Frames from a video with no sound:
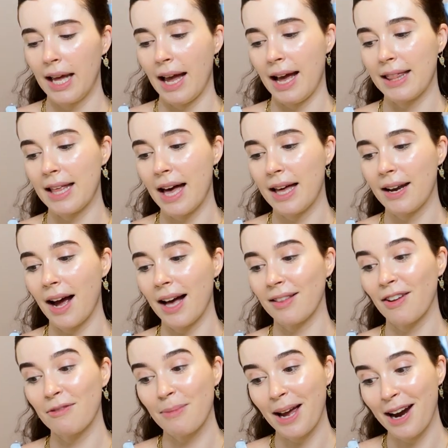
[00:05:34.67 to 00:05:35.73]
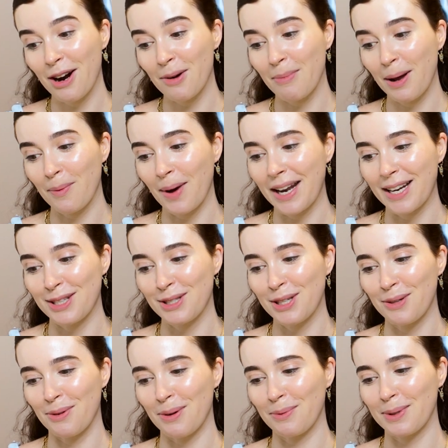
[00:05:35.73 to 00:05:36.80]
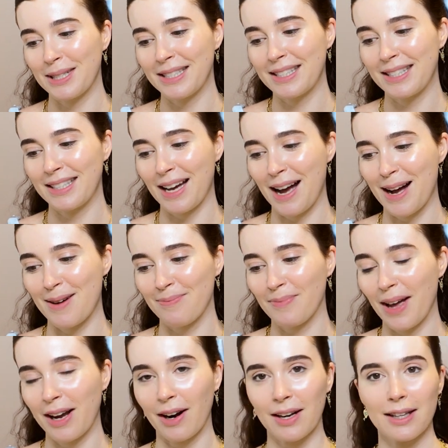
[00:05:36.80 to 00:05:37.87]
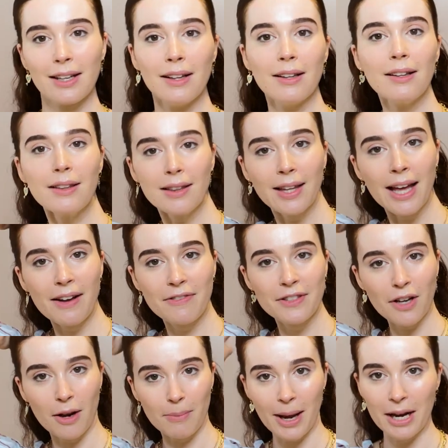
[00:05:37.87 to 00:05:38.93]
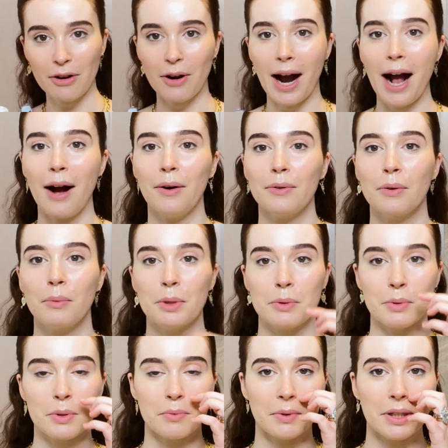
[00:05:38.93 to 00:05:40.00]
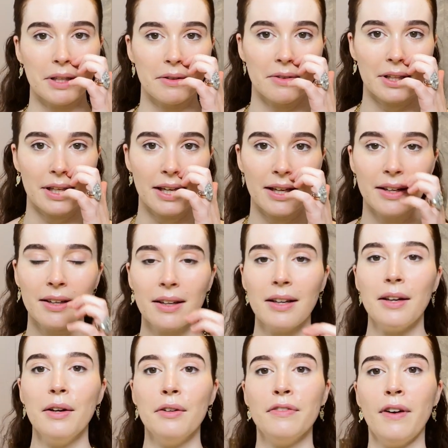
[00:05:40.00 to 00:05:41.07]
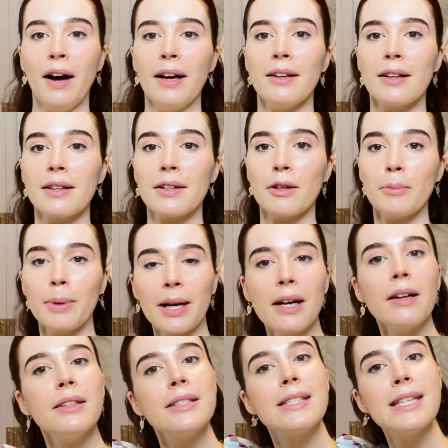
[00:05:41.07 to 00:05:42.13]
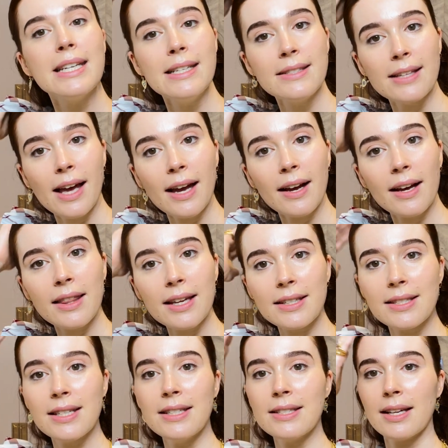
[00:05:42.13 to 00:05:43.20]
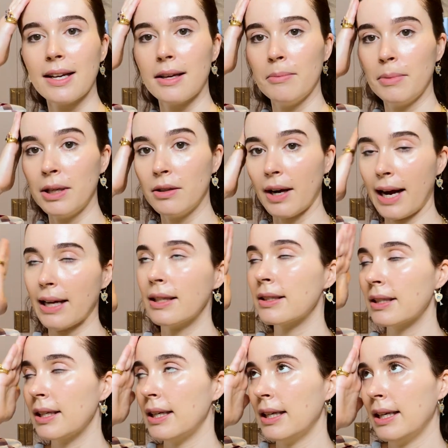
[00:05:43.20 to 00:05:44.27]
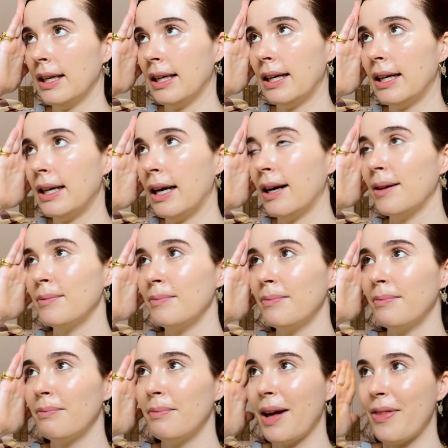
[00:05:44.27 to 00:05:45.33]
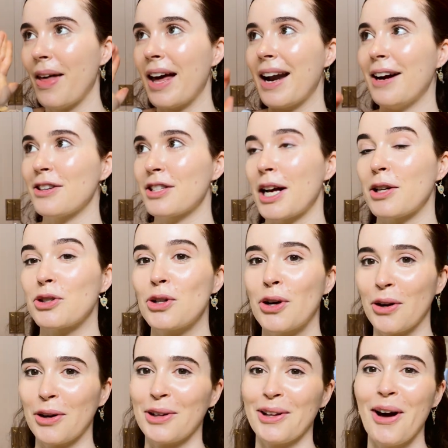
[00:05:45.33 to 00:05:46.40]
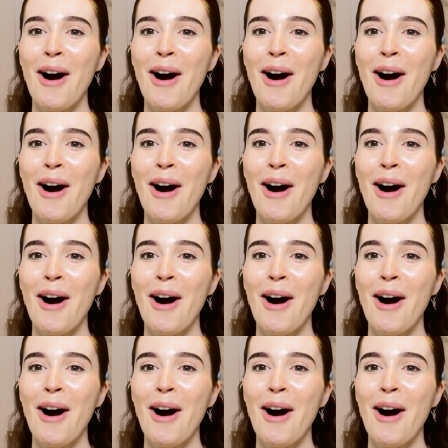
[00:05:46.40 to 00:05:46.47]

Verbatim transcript: And then I loved my hair at my wedding too. It was, I got a little lift on my crown, which was really, really fun. A little bit of teasing. I think teasing can be great. And that hairstyle took a